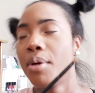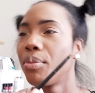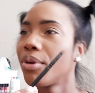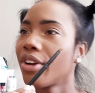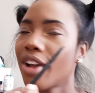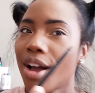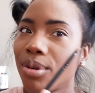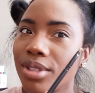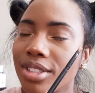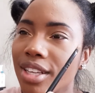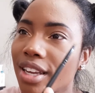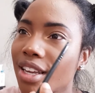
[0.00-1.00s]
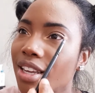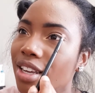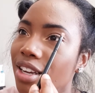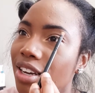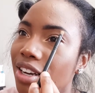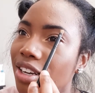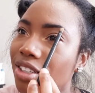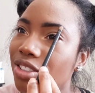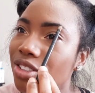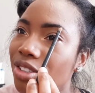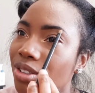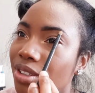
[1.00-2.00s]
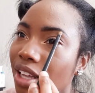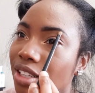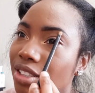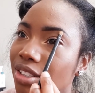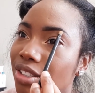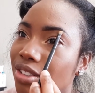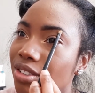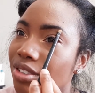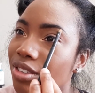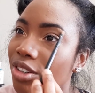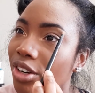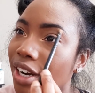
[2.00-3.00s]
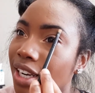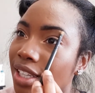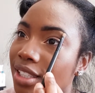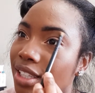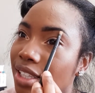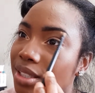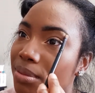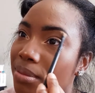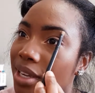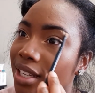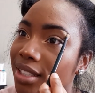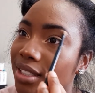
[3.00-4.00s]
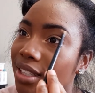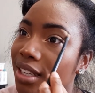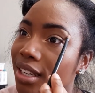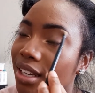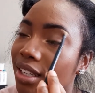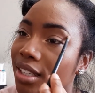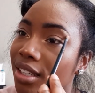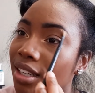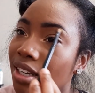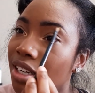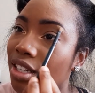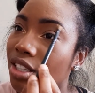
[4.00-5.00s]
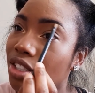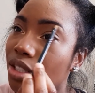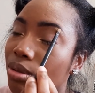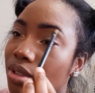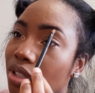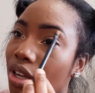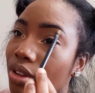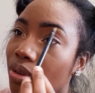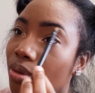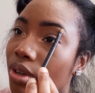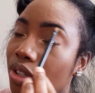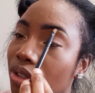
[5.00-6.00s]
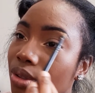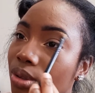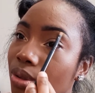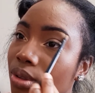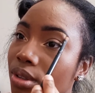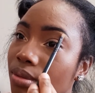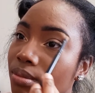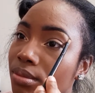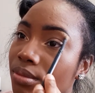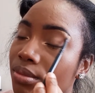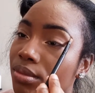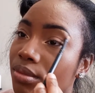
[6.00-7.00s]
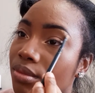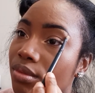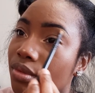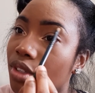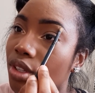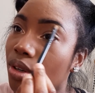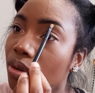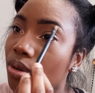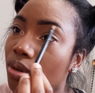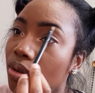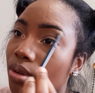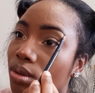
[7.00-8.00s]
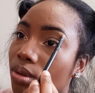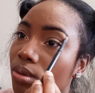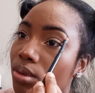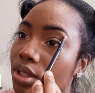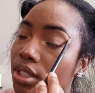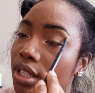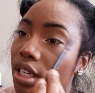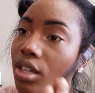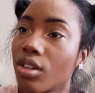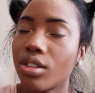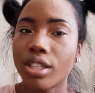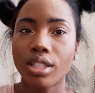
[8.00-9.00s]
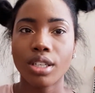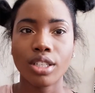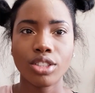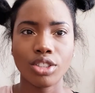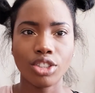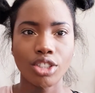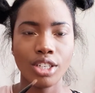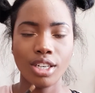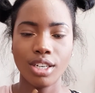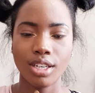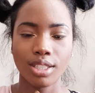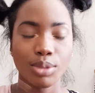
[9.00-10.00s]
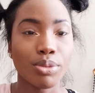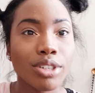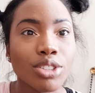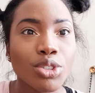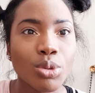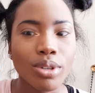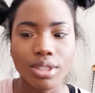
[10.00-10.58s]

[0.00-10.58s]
weird. But I was like, dude, that's crazy. That's amazing. And she was another one who, you know, was single, and she expressed to us